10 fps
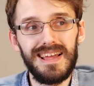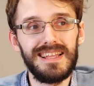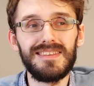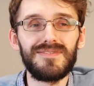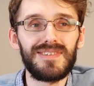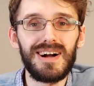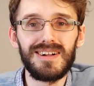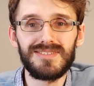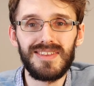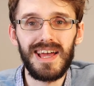in
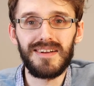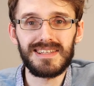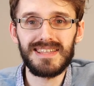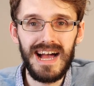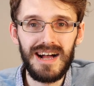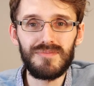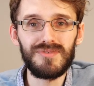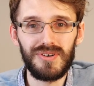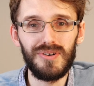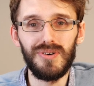regards to their
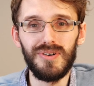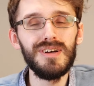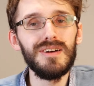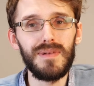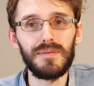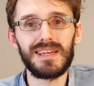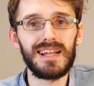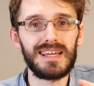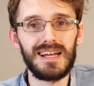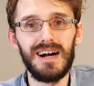exams or maybe
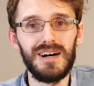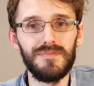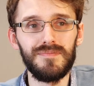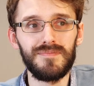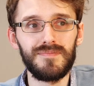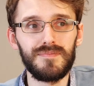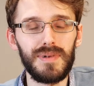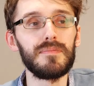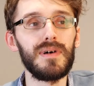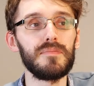getting,
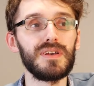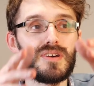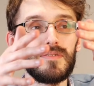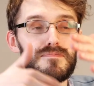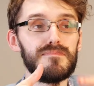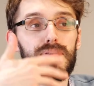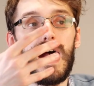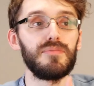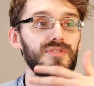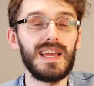but it might be good
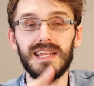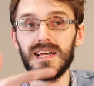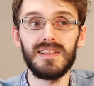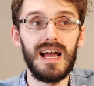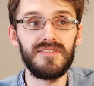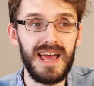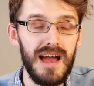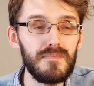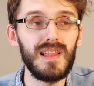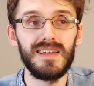perhaps for getting a
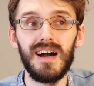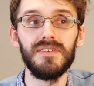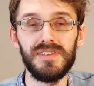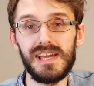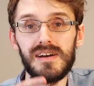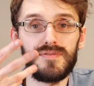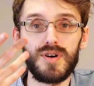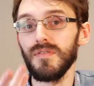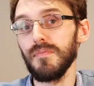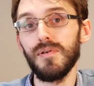template idea
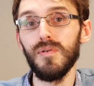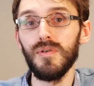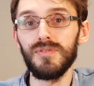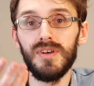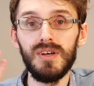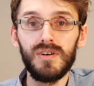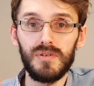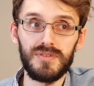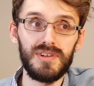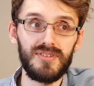for a report
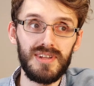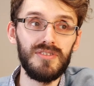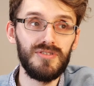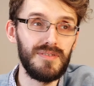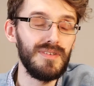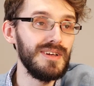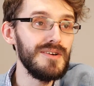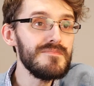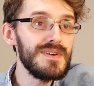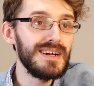or a dissertation.
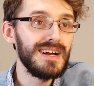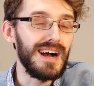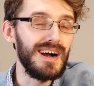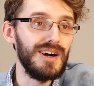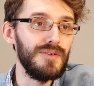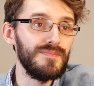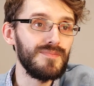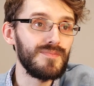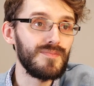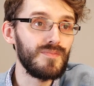
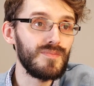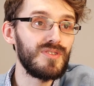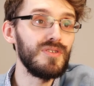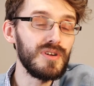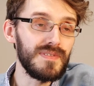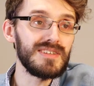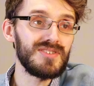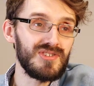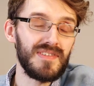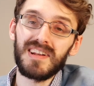The
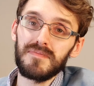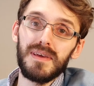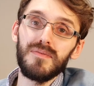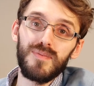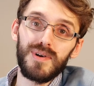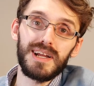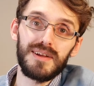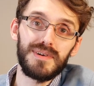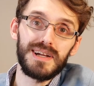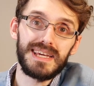universities have had to be really,
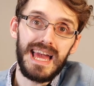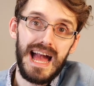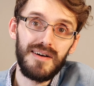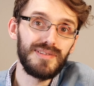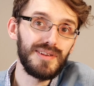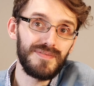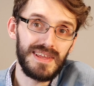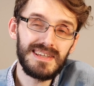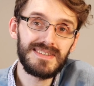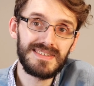really careful of
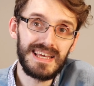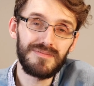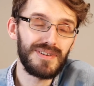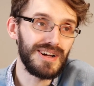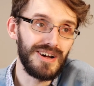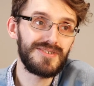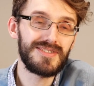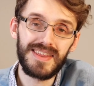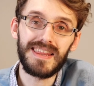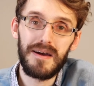this in regards
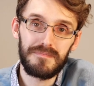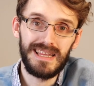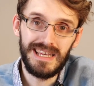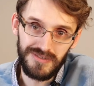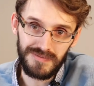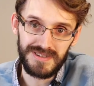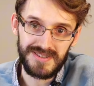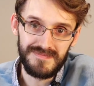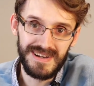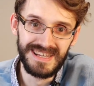to their
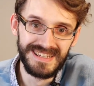plagiarism.